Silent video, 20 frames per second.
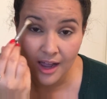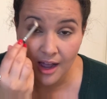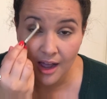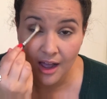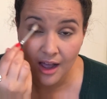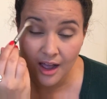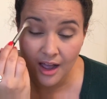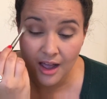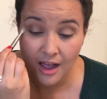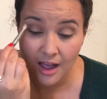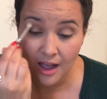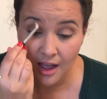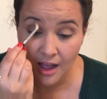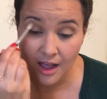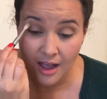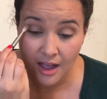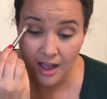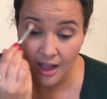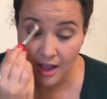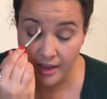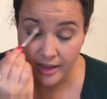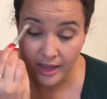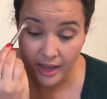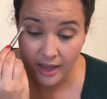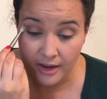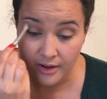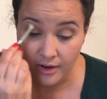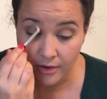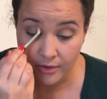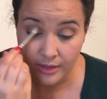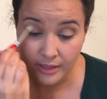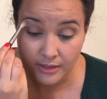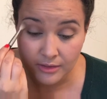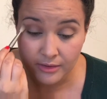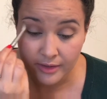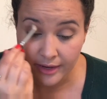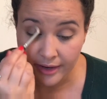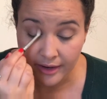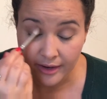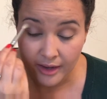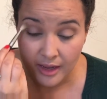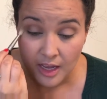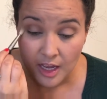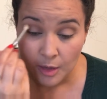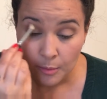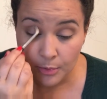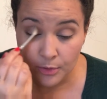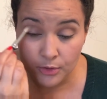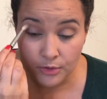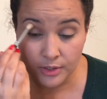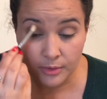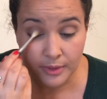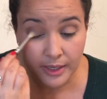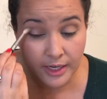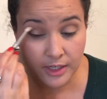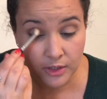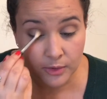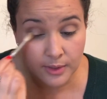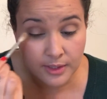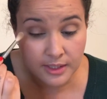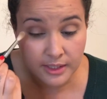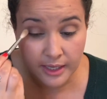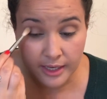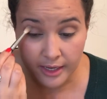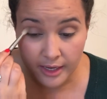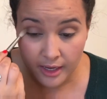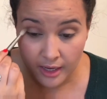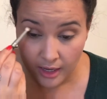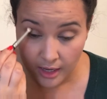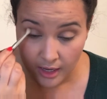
yeah, no, that's okay. But usually what I do is like,